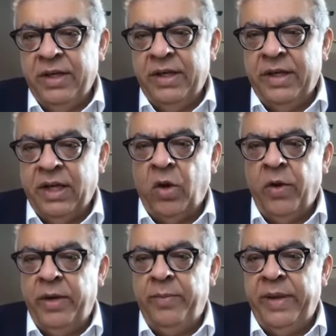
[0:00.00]
and how
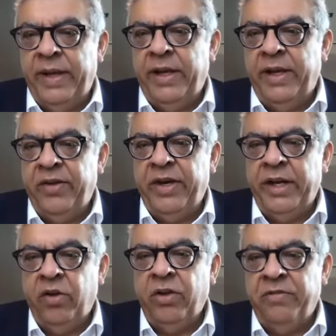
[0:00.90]
it may integrate
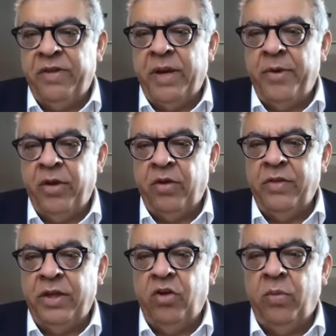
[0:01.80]
into the fabric
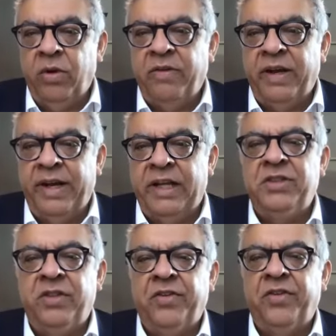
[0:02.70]
of the global
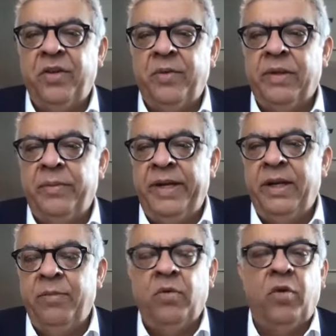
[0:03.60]
financial system in the
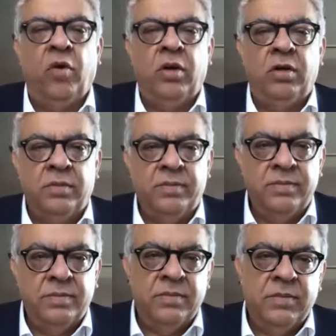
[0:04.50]
medium to long term?
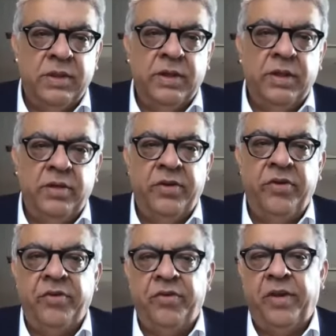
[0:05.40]
It's
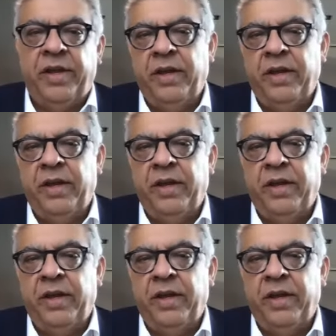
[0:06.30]
interesting.